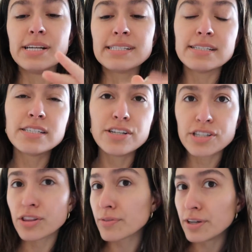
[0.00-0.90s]
It says to use
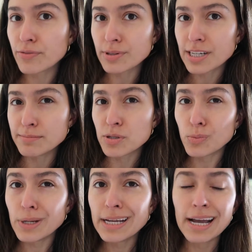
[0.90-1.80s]
it 3 to 4 times a
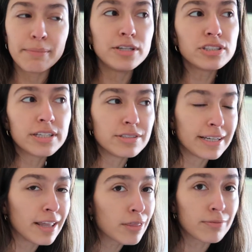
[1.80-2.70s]
week. I'm usually
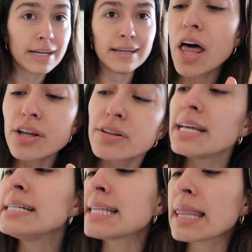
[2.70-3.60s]
using it 3. Other
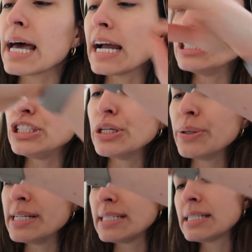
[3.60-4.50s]
things that I do
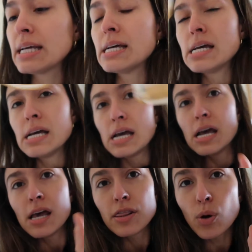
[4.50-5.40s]
is
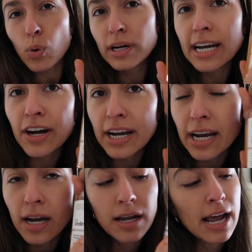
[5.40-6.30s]
The
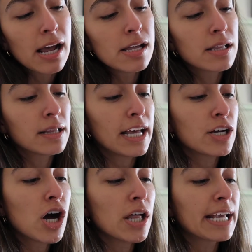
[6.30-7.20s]
Ordinary
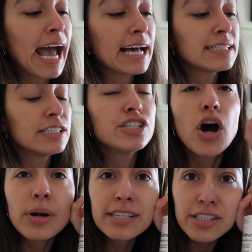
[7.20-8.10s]
Glycolic Acid
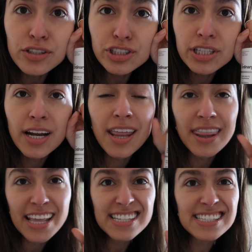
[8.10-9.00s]
Toning
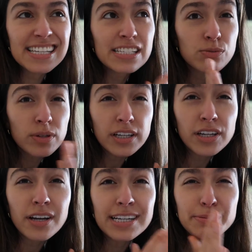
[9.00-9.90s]
Solution. This is really
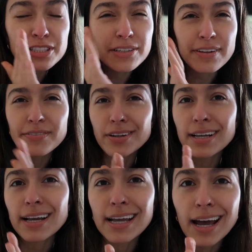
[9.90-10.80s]
good, especially if I feel
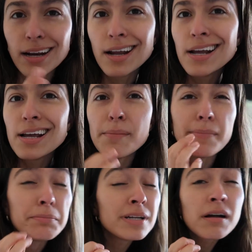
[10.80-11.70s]
like, again,
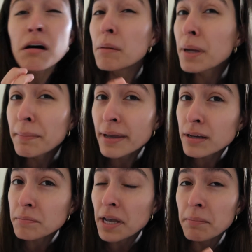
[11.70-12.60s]
maybe not all my
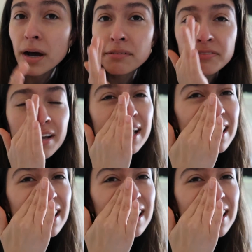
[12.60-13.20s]
makeup came off.